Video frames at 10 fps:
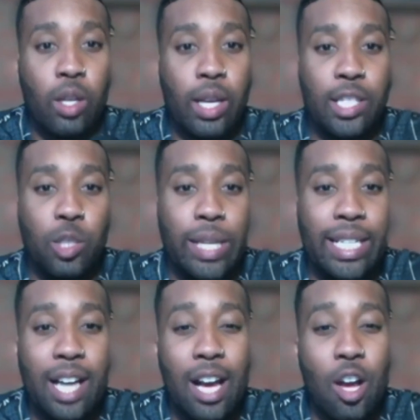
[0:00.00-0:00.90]
Okay,
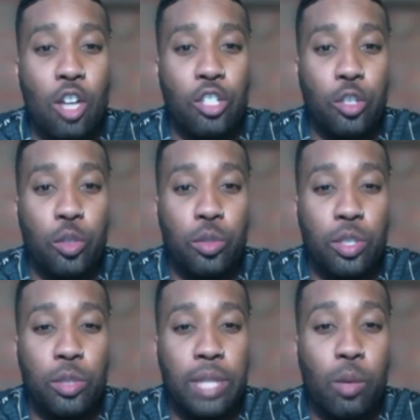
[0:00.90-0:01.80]
Sweet Dot on
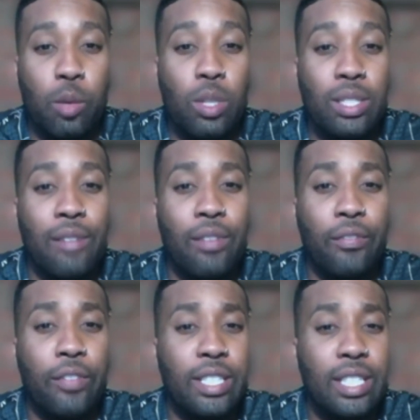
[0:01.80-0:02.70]
YouTube saying, once I've
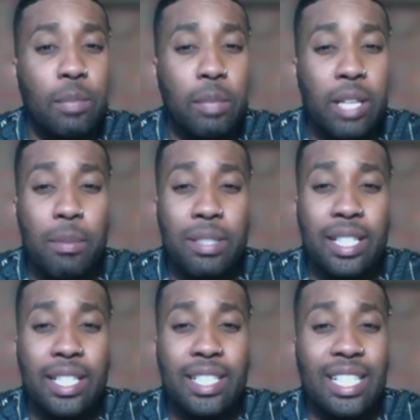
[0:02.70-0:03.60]
officially become a
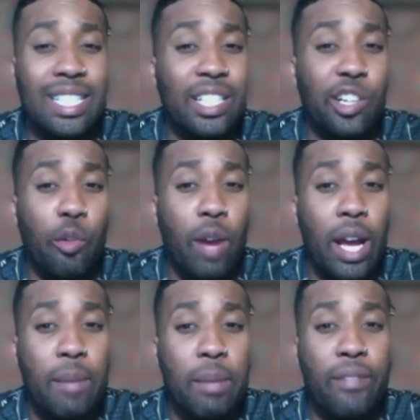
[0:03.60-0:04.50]
citizen, is it a
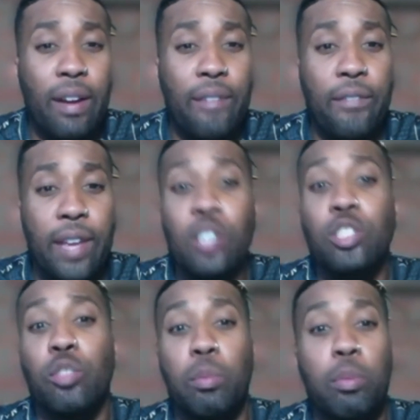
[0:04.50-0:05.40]
crime if I
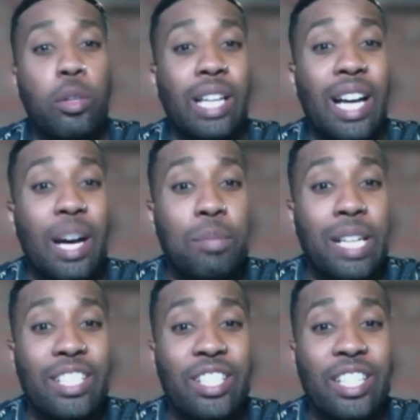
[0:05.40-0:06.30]
fail to report the
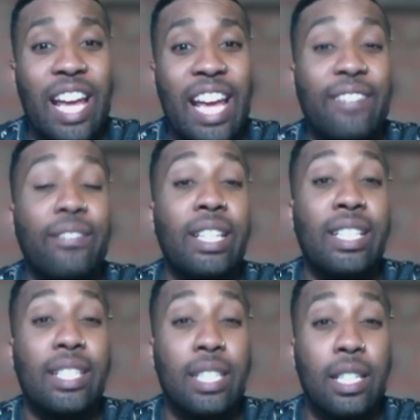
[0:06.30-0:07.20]
update to the
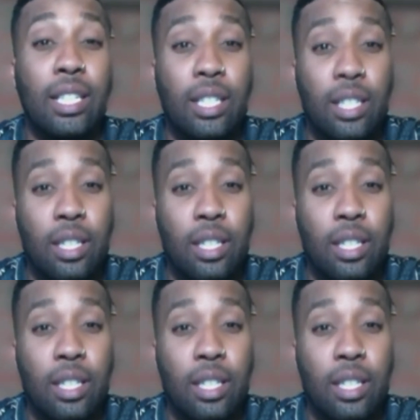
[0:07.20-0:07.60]
NVC?